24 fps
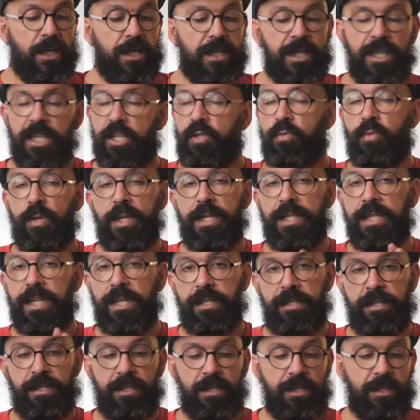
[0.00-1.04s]
This one
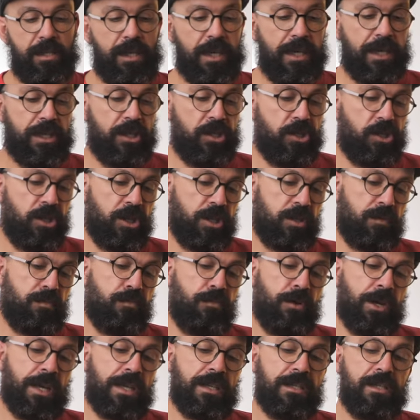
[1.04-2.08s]
doesn't. It just
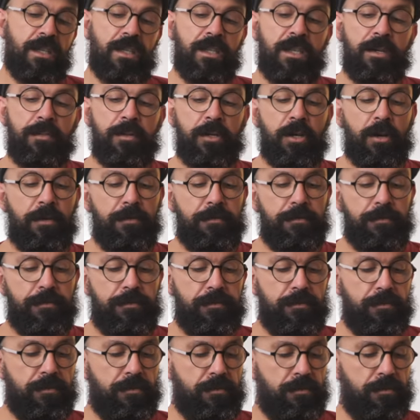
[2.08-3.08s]
brings a little bit of